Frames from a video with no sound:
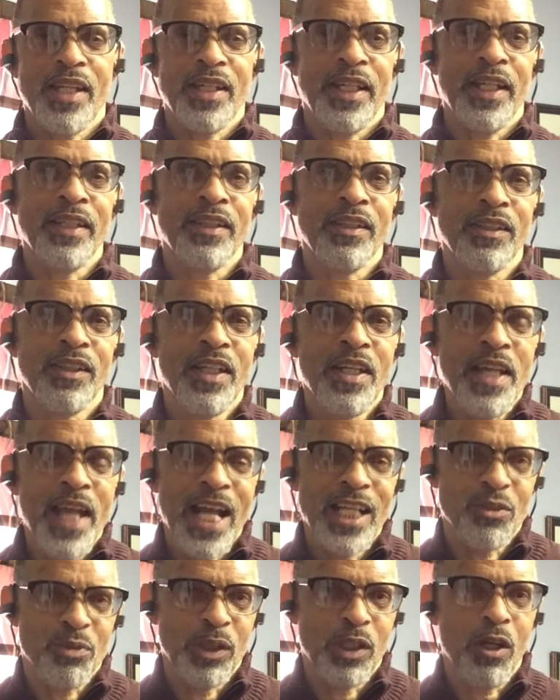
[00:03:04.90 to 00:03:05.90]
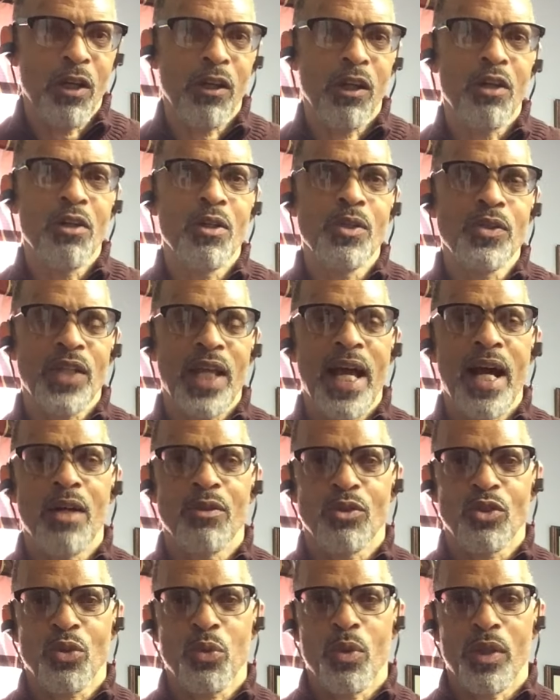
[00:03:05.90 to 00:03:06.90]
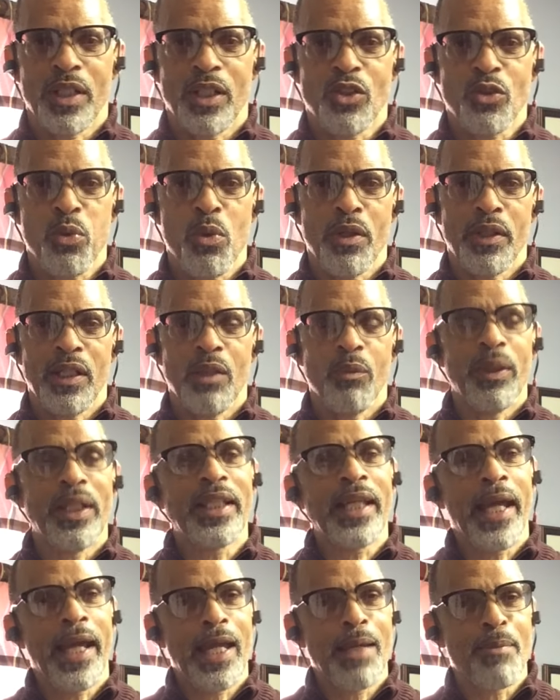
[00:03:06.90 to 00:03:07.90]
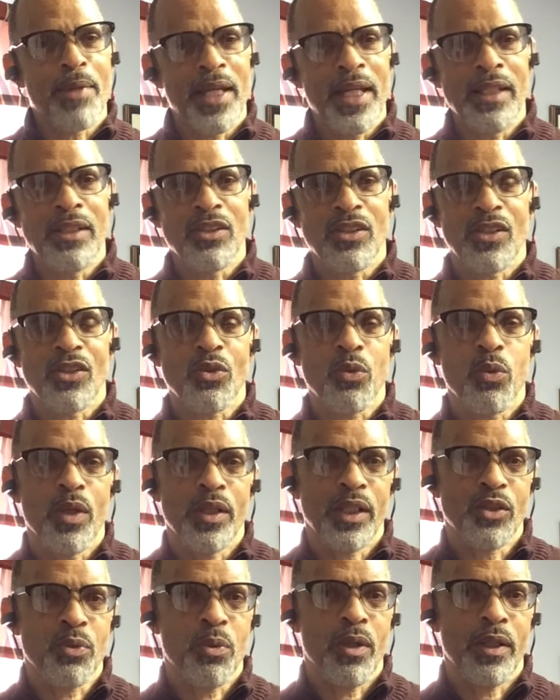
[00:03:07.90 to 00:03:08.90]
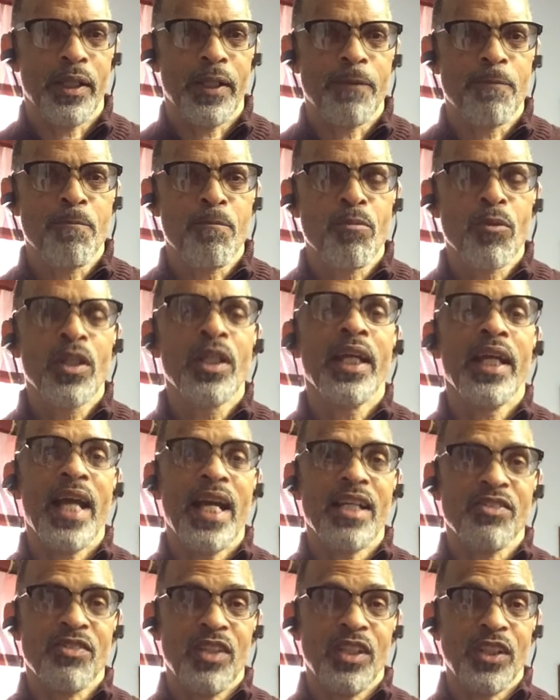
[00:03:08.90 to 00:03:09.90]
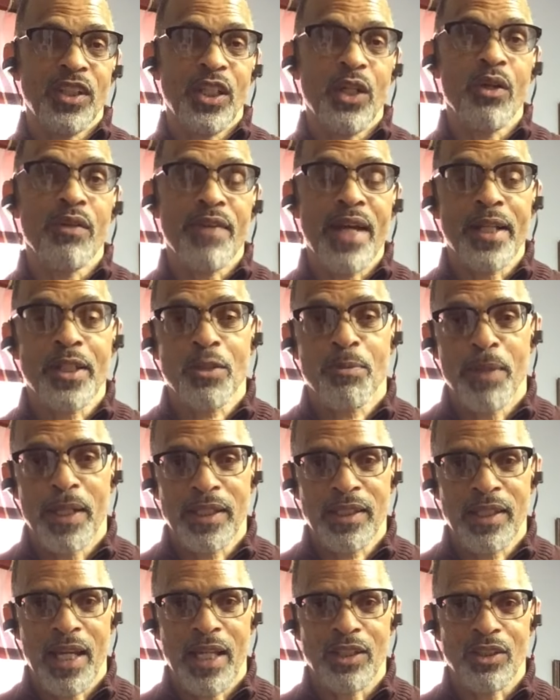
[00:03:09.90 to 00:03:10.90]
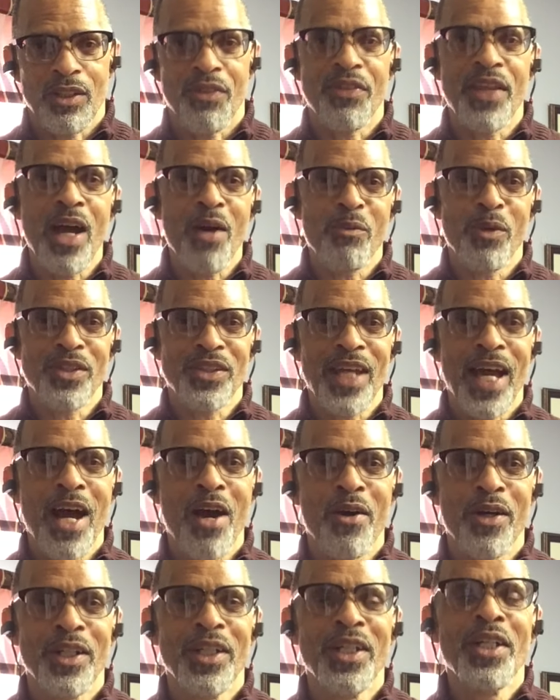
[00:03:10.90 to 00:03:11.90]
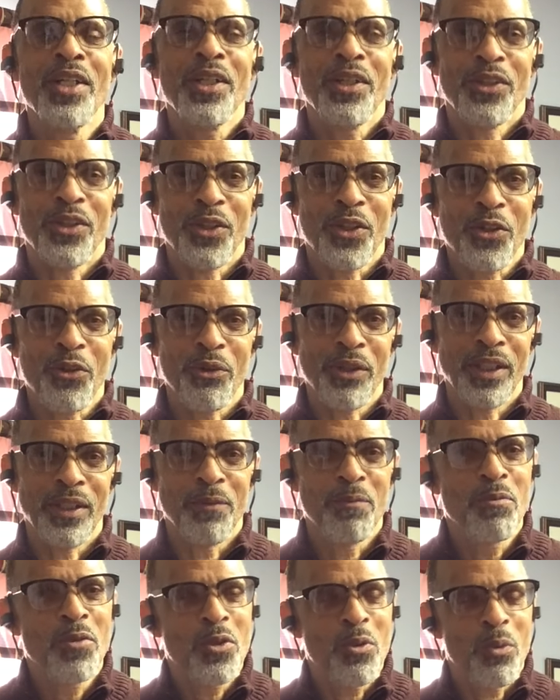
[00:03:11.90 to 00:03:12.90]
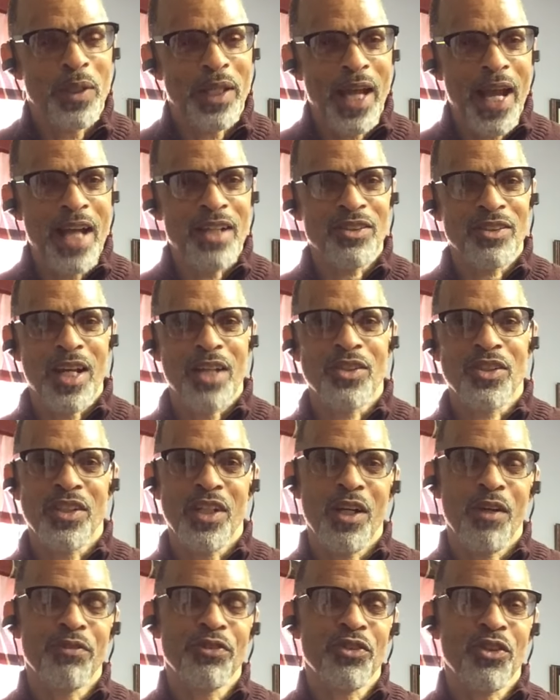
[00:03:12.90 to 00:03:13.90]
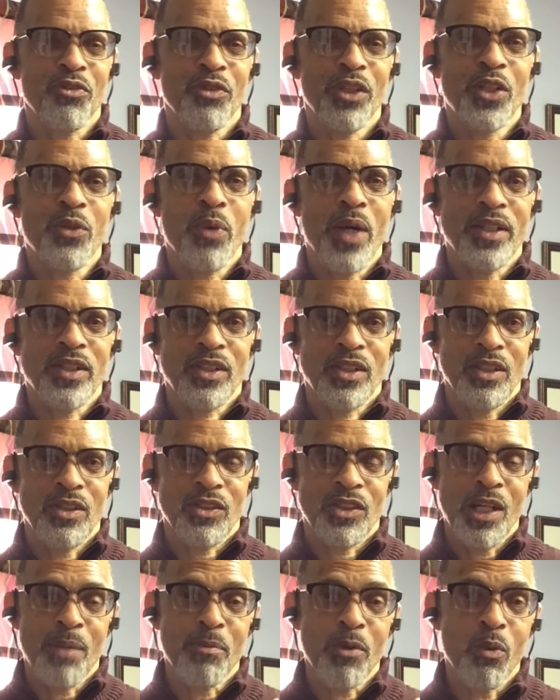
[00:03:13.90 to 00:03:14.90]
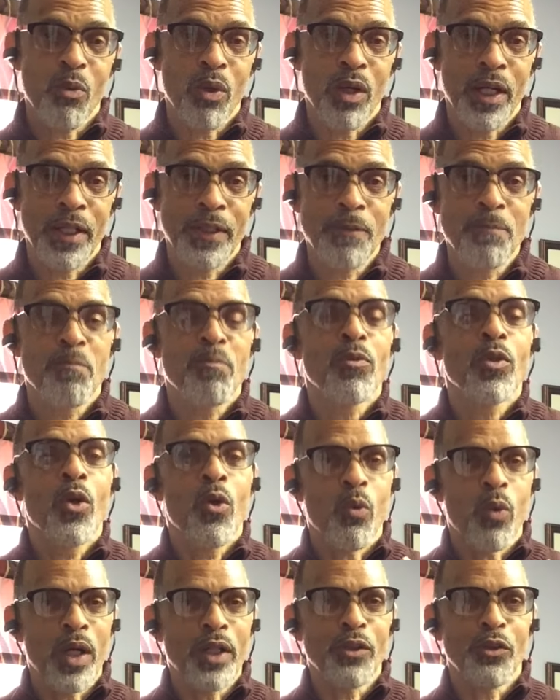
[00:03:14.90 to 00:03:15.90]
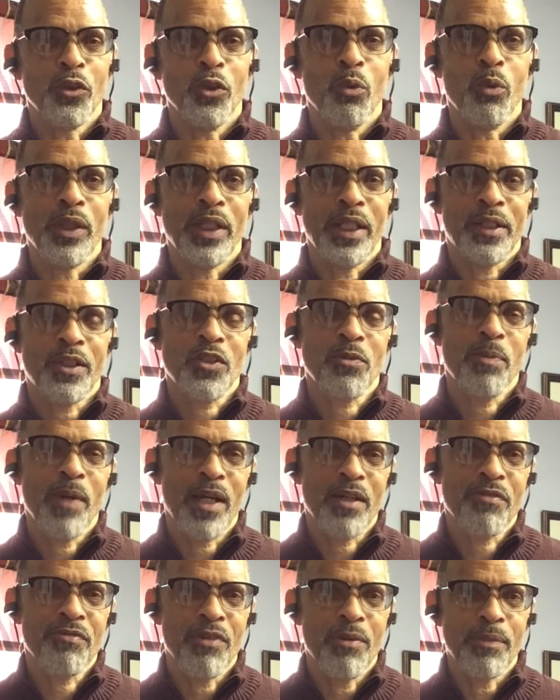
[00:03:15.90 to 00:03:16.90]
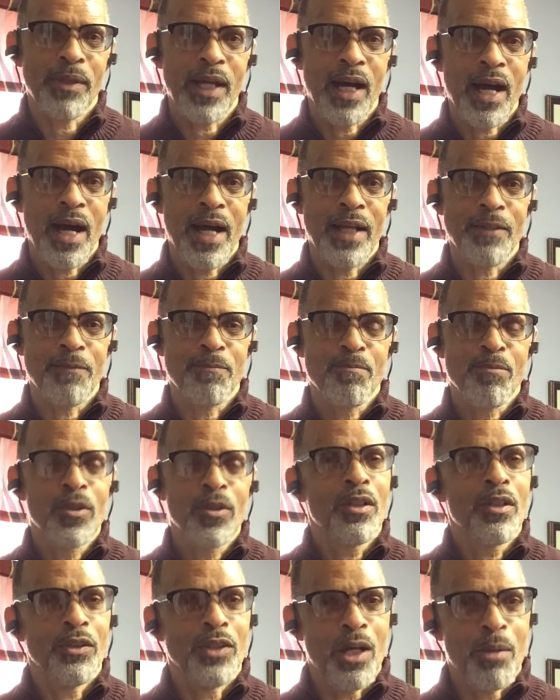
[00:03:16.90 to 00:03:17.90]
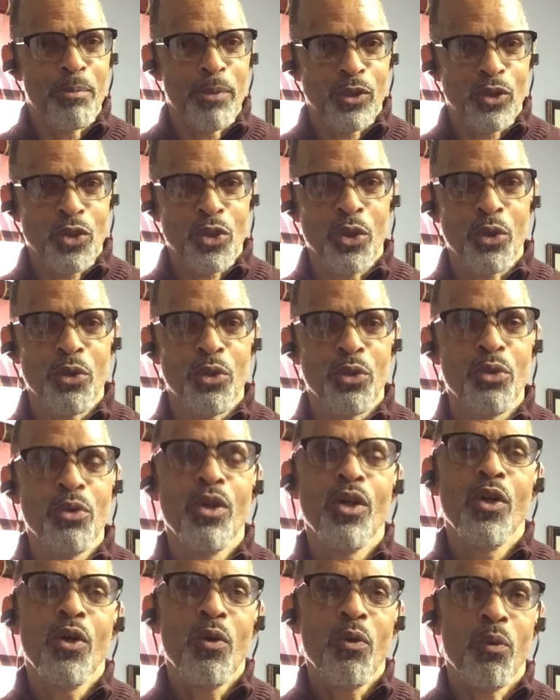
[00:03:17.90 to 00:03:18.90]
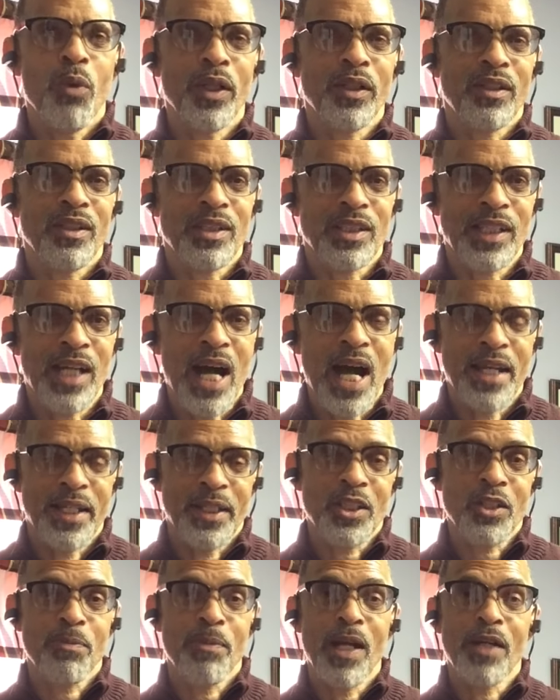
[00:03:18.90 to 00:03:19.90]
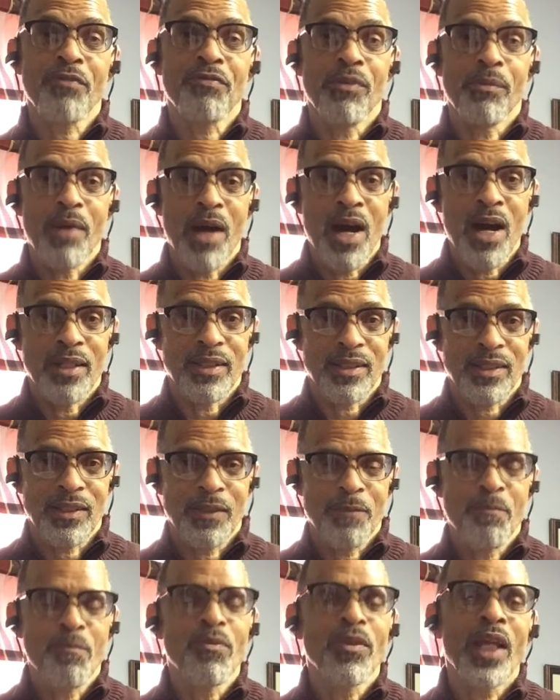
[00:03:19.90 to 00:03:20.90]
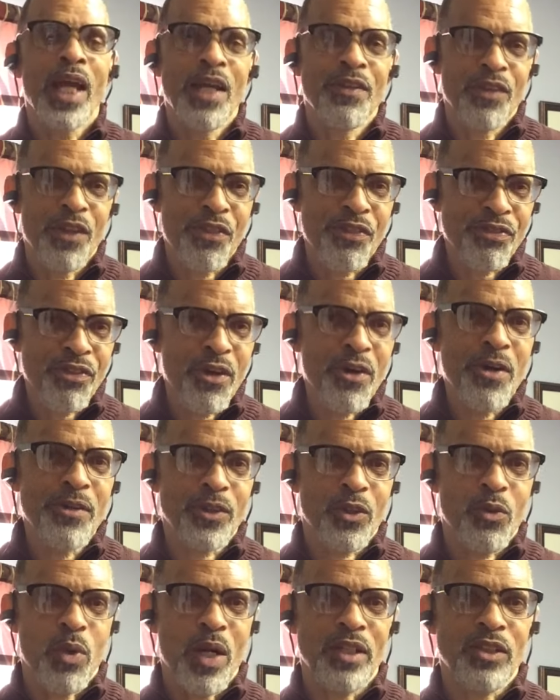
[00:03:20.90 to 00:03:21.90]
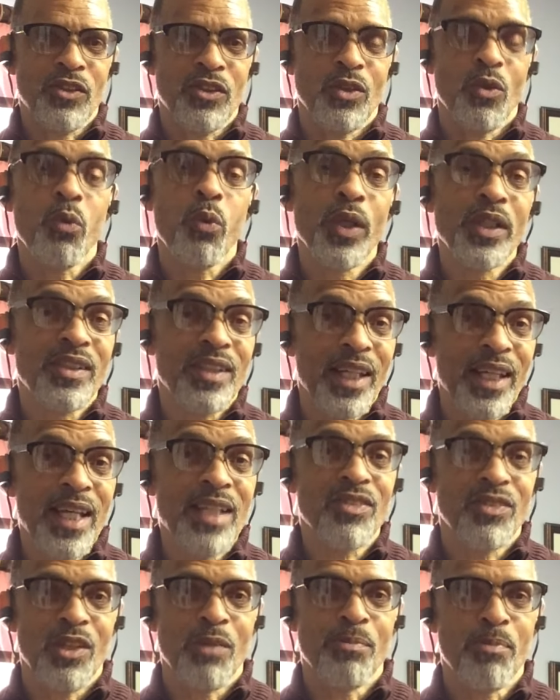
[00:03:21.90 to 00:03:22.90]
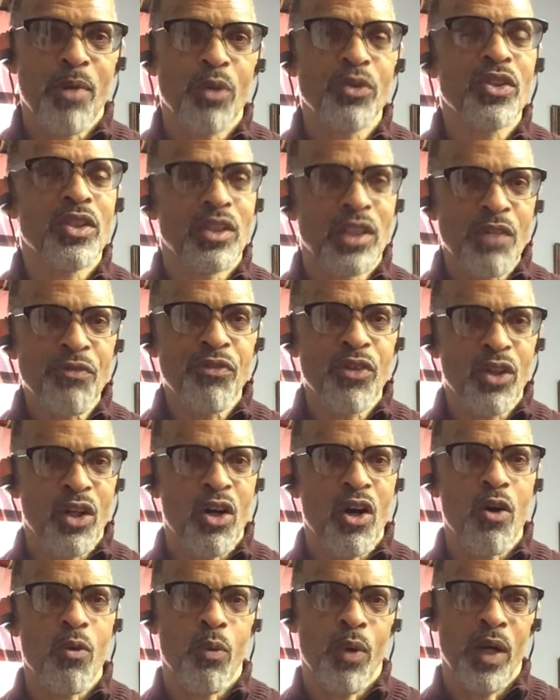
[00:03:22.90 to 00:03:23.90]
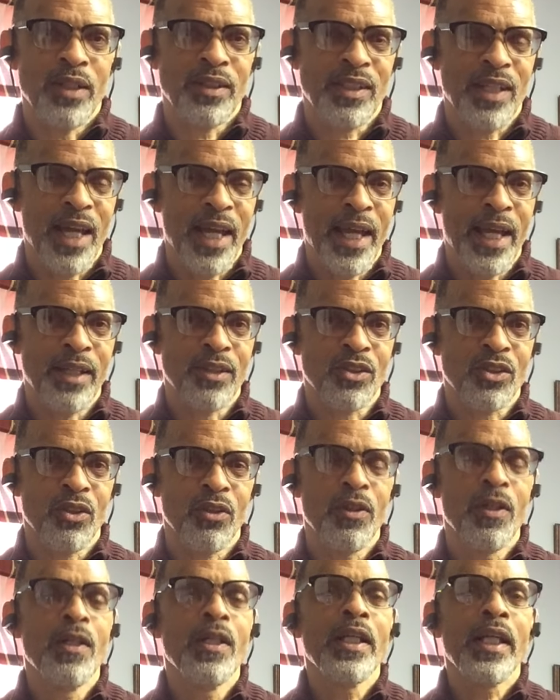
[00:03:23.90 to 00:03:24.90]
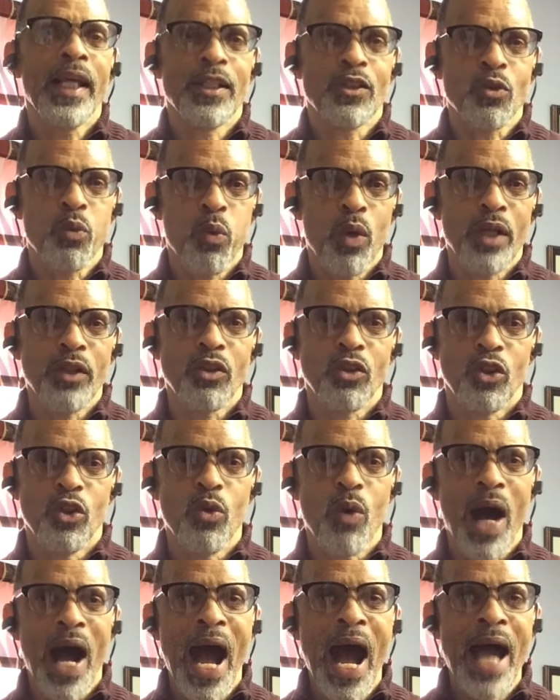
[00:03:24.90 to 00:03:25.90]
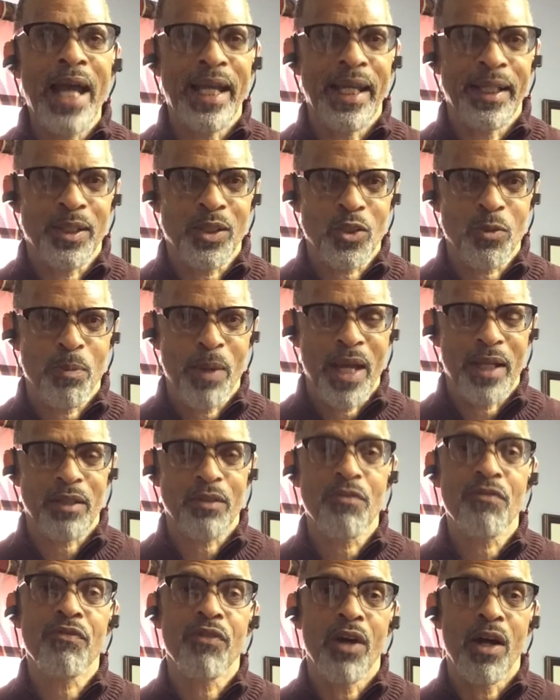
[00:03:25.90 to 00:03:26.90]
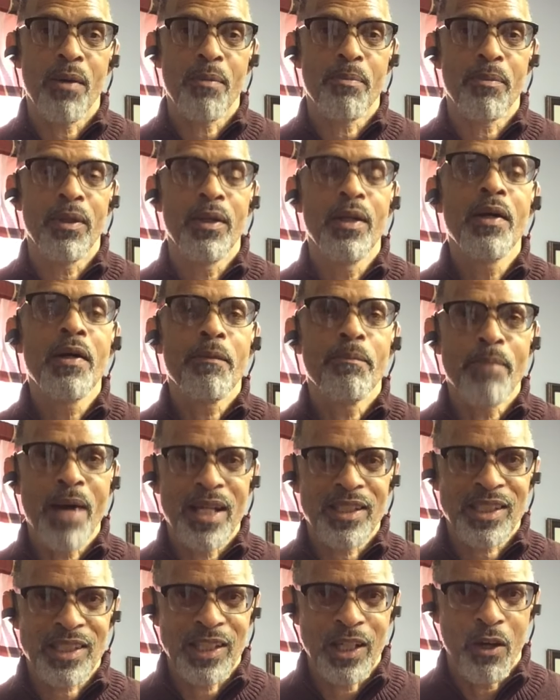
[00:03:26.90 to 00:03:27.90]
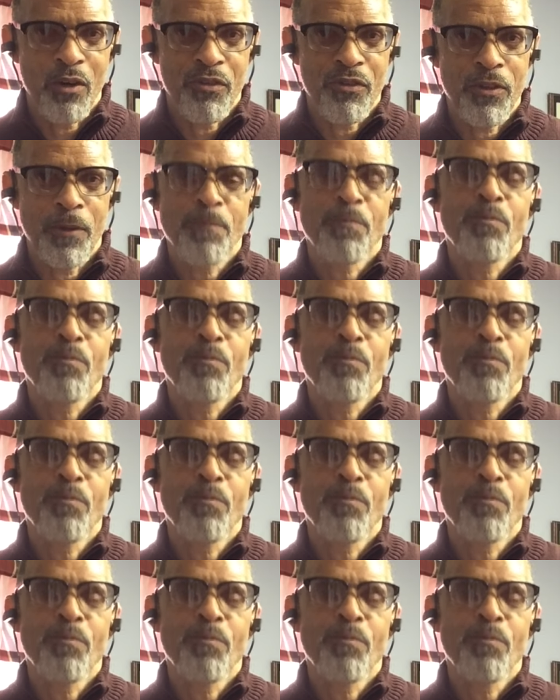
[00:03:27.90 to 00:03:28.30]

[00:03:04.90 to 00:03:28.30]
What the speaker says: that in as we close out 2020, we came into 2020 as the year of expectation. That was our decree. We asked ourselves three questions. Number one, what do we expect from God? Number two, what does God expect from us? And the third question, which is the most difficult one to answer, is what do I expect from myself?